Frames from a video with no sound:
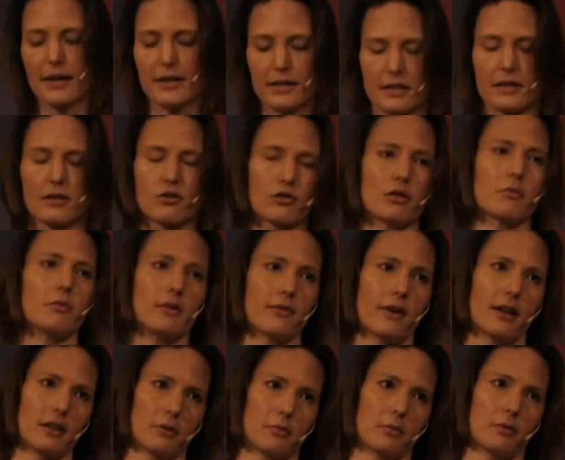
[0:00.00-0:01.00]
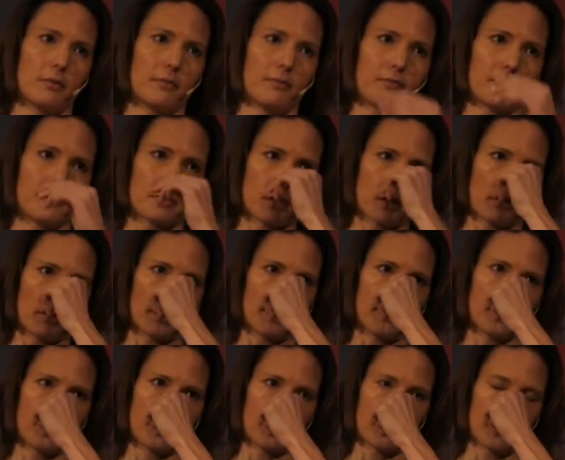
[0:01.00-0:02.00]
is extremely valuable. So I
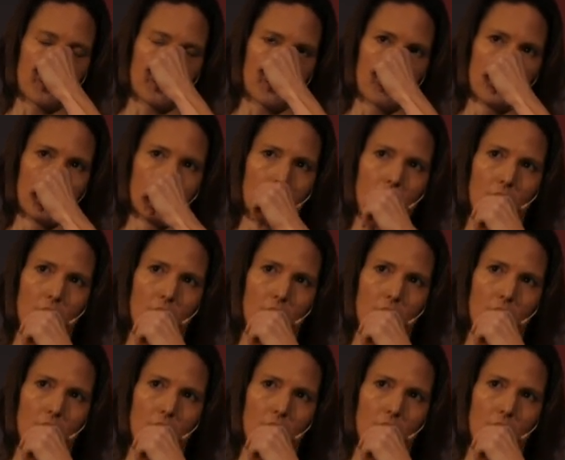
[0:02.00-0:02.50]
think that